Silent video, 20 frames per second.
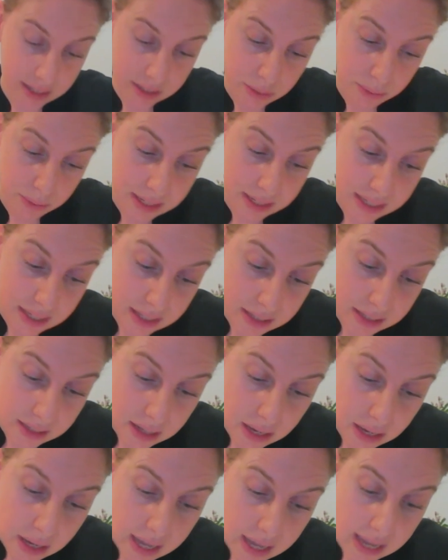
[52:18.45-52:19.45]
So this is
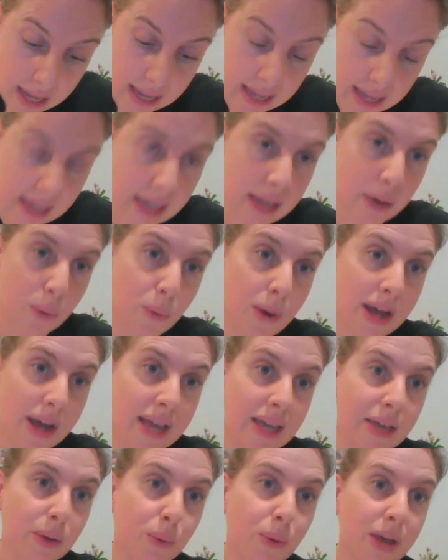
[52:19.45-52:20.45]

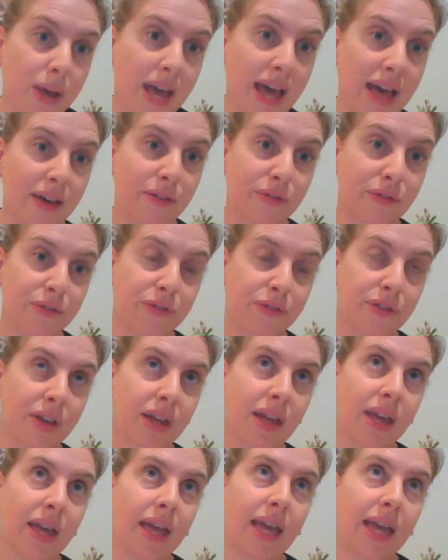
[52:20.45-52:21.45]
why we have
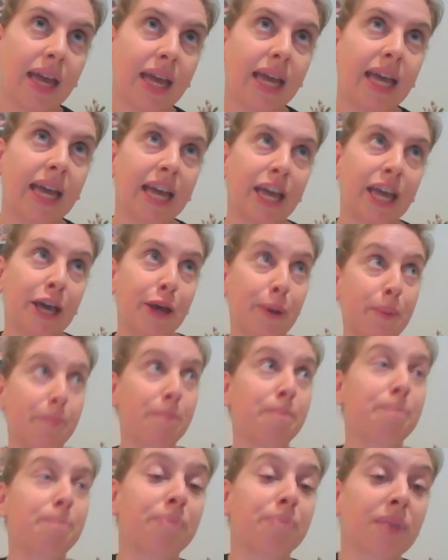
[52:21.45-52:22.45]

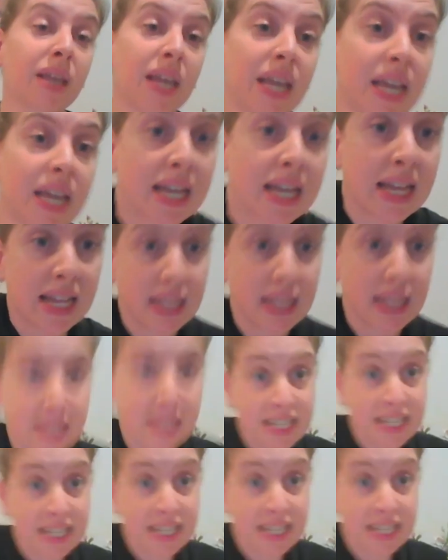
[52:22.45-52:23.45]

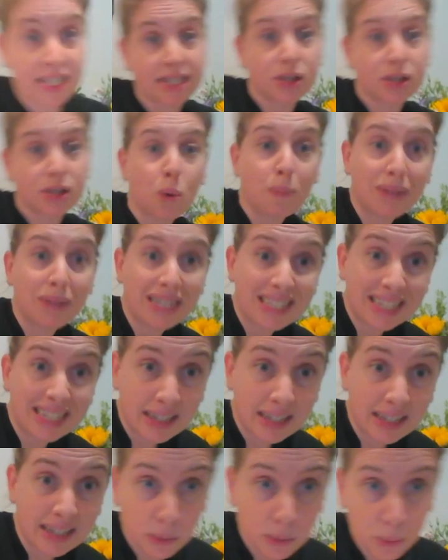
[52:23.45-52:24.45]
this
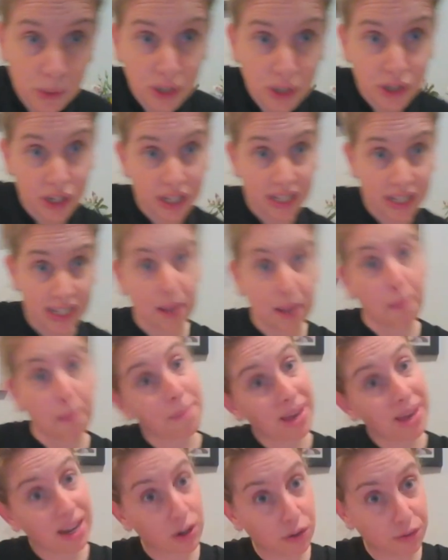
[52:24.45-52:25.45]
committee, which is
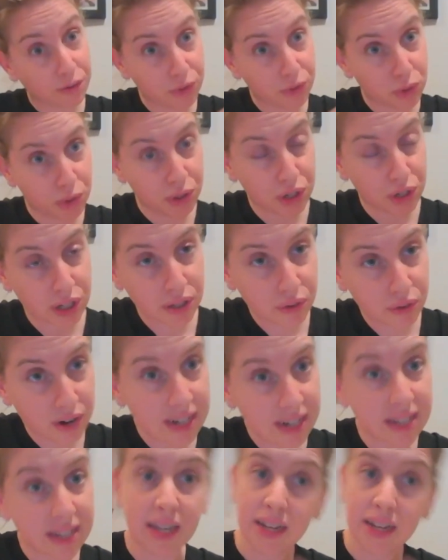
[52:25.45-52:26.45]
made of Jewish
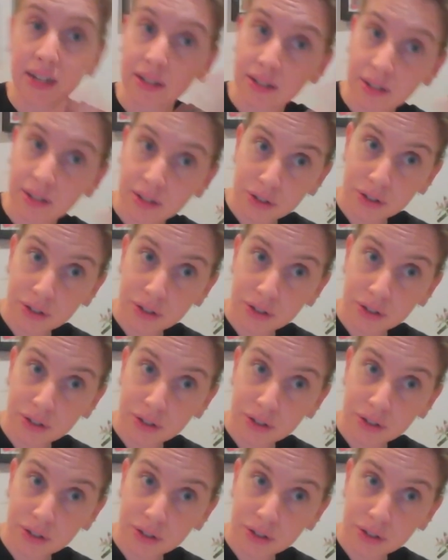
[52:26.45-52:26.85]
Israelis, and